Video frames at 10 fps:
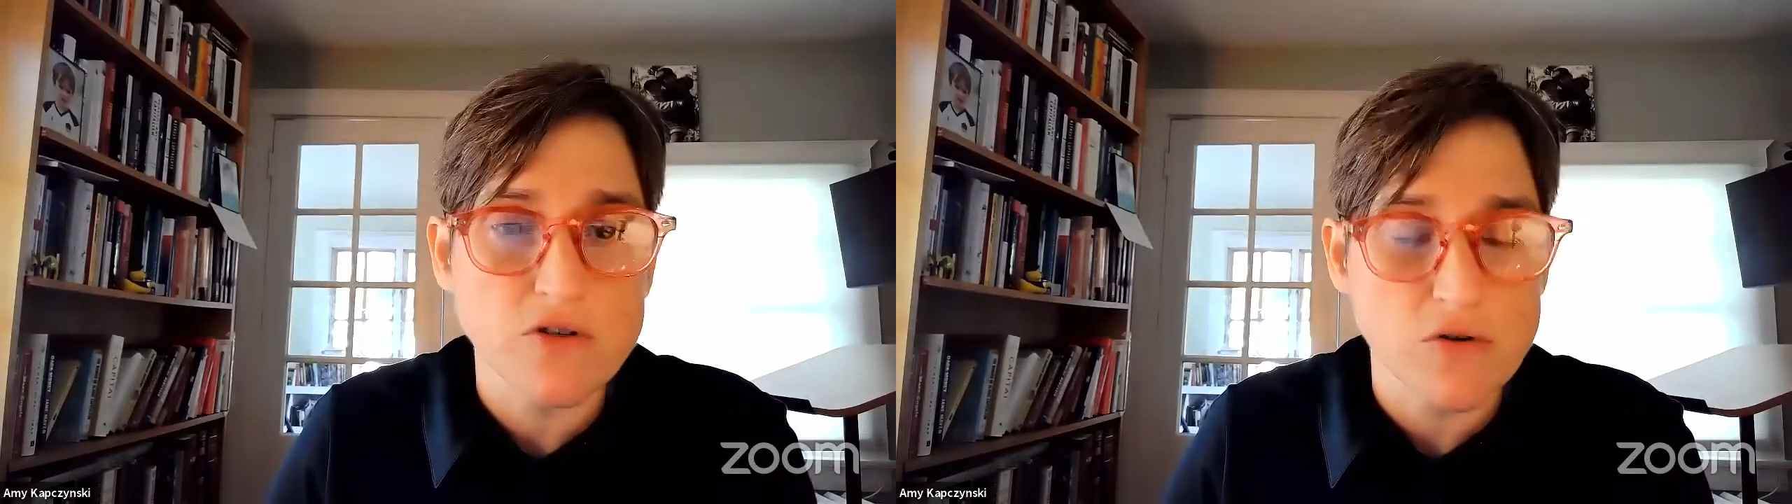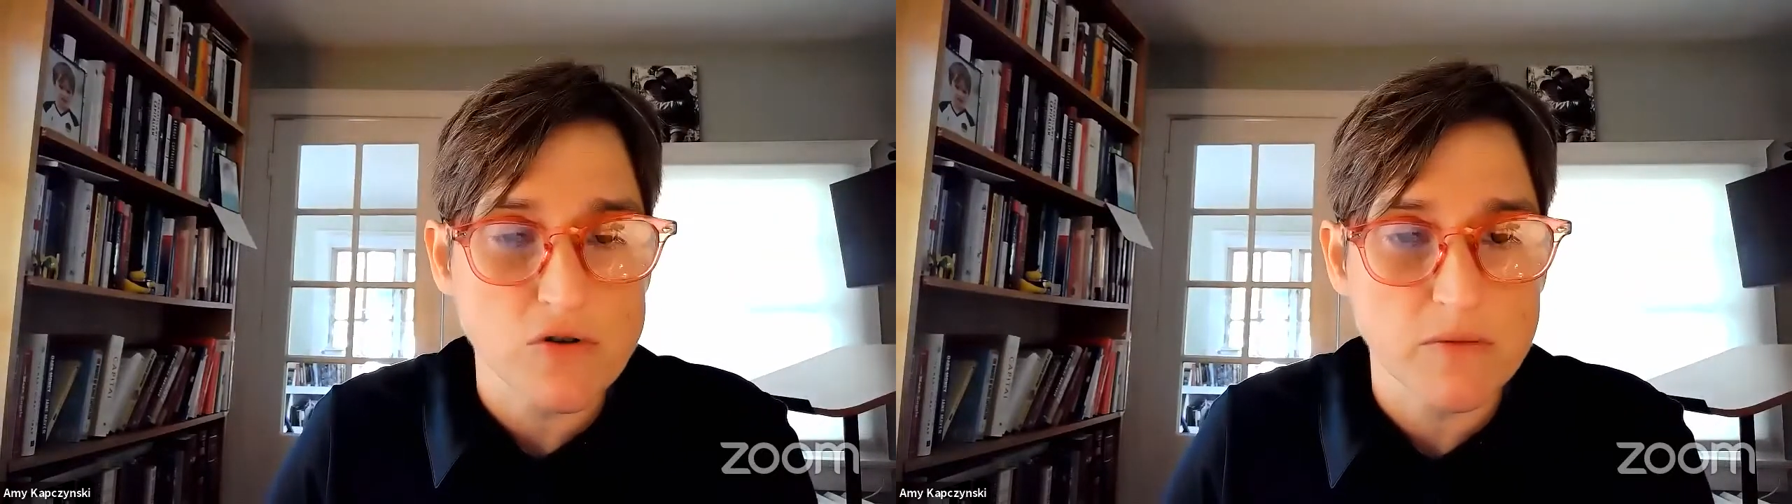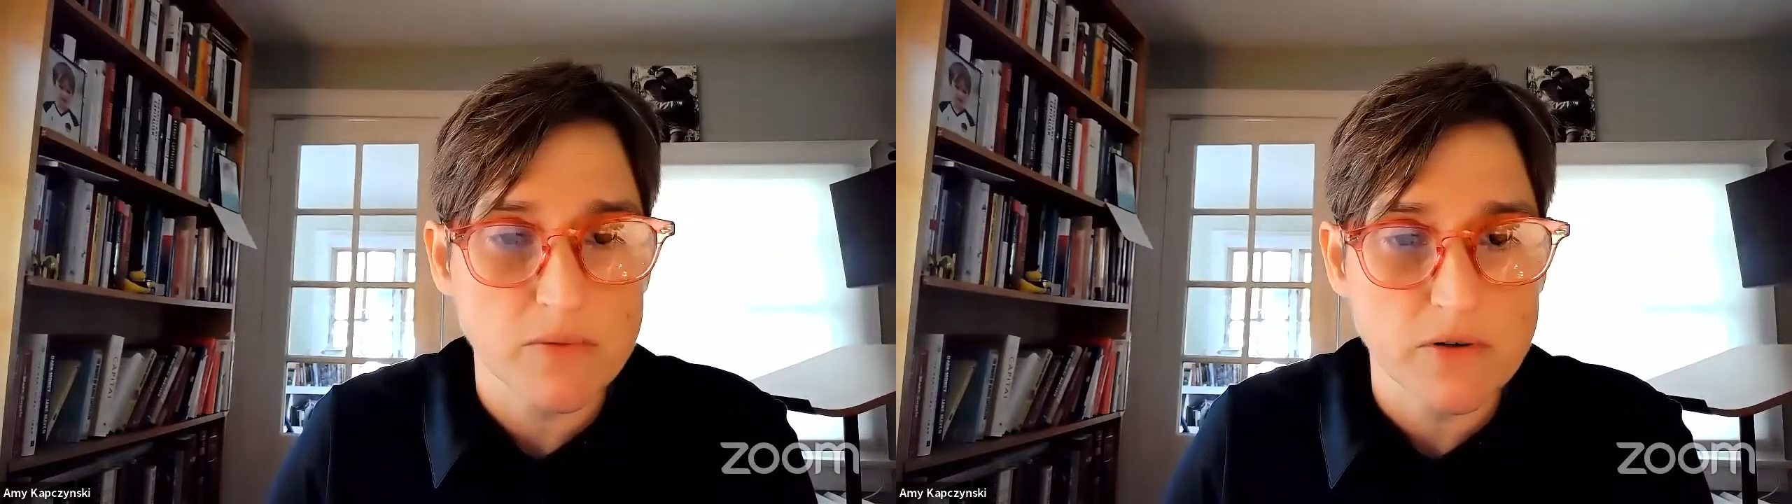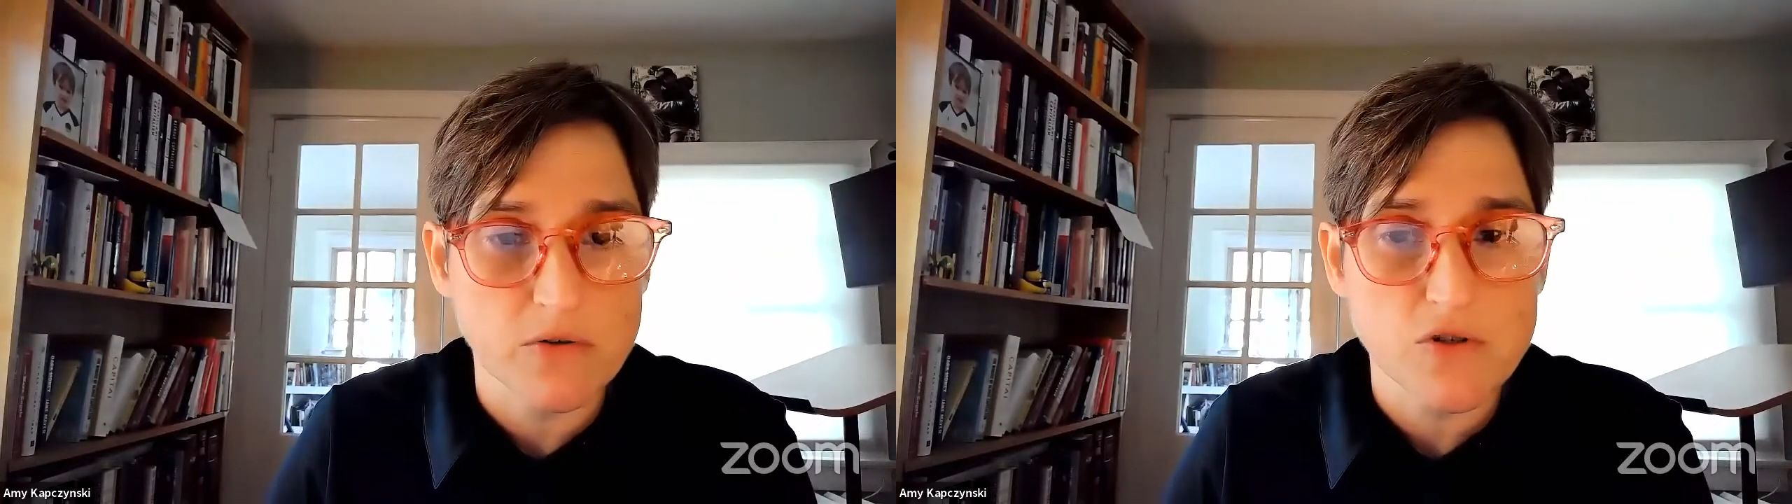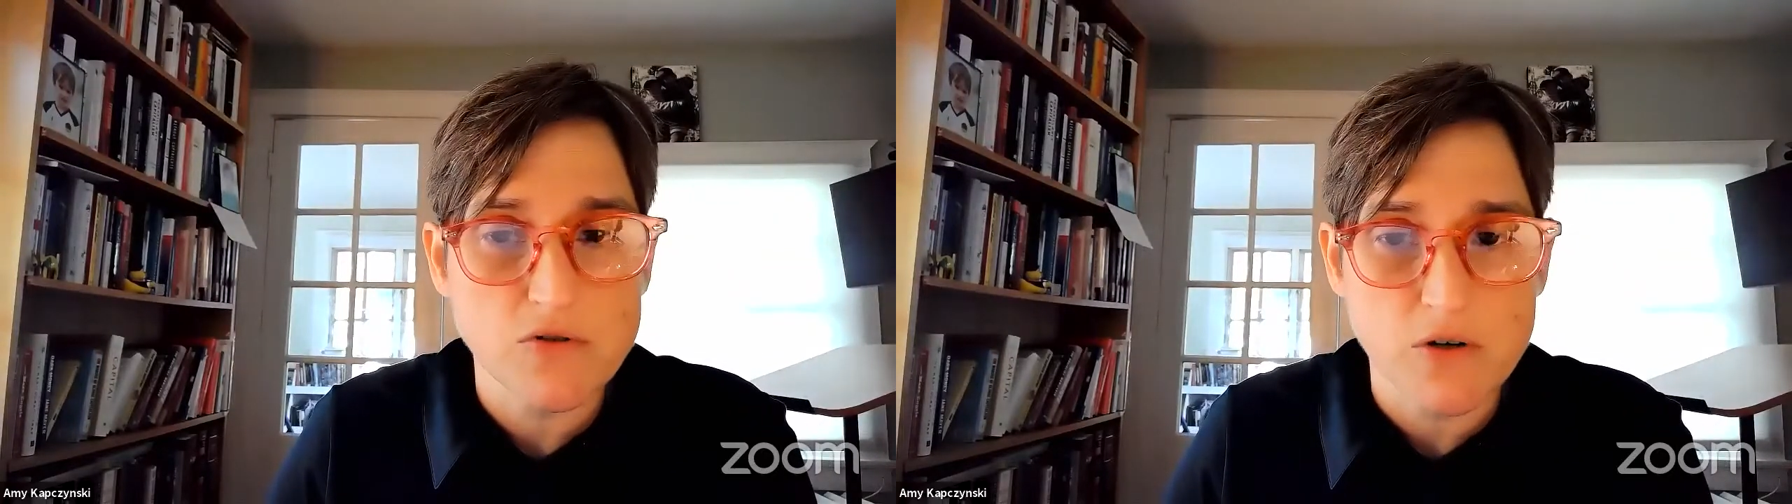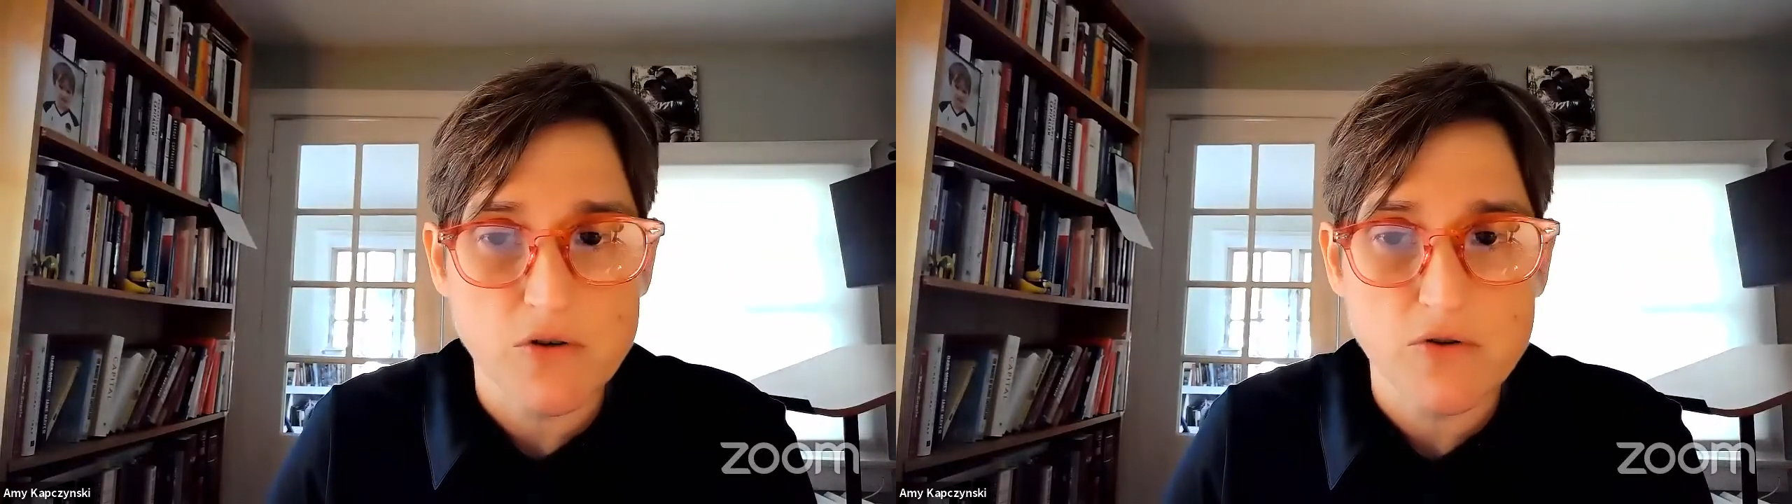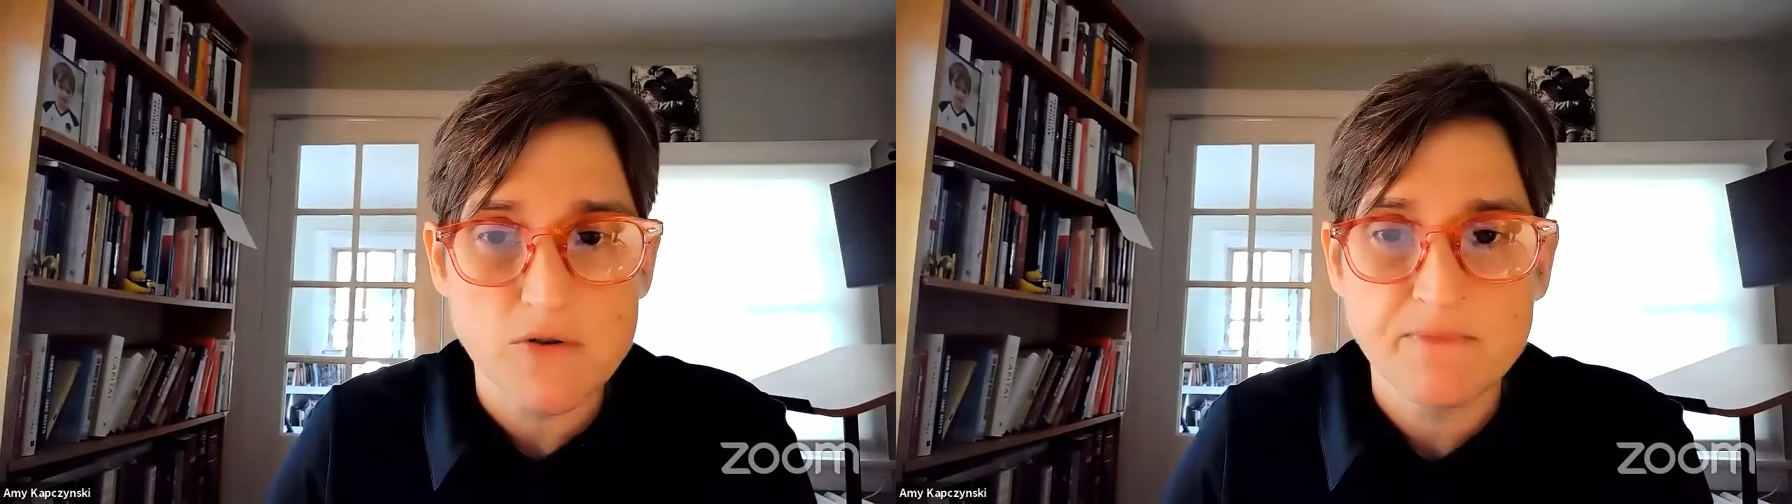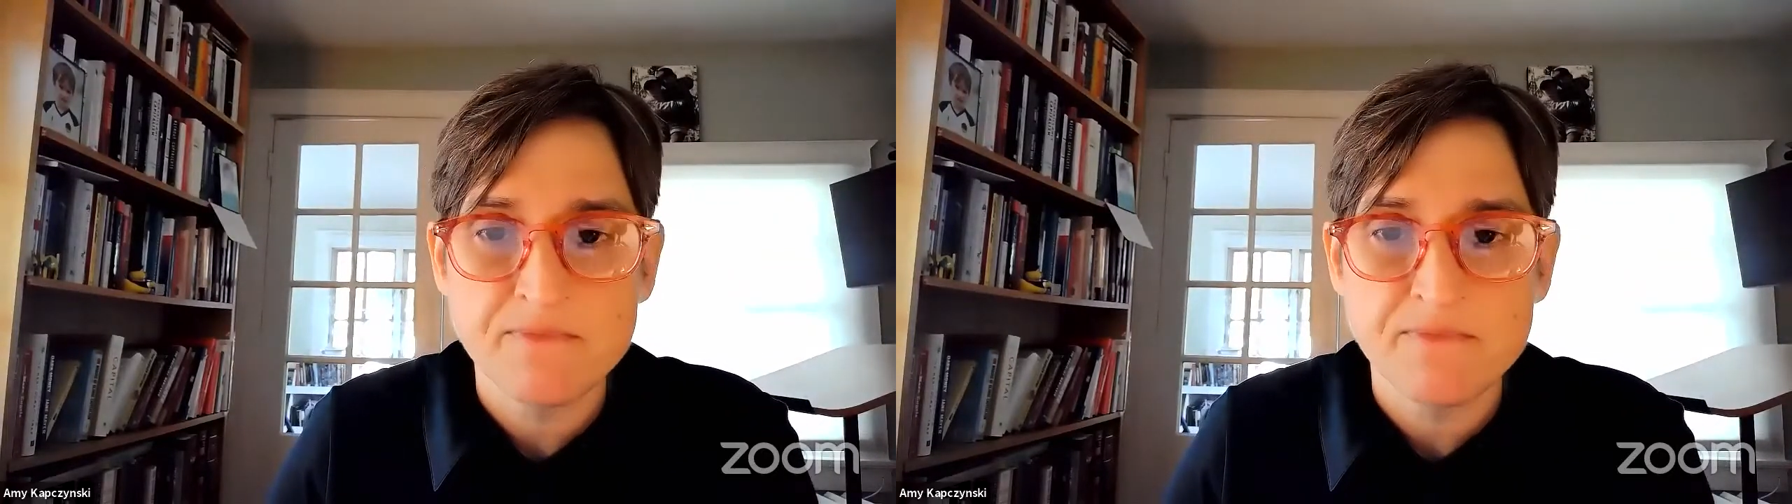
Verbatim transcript: social and political structures.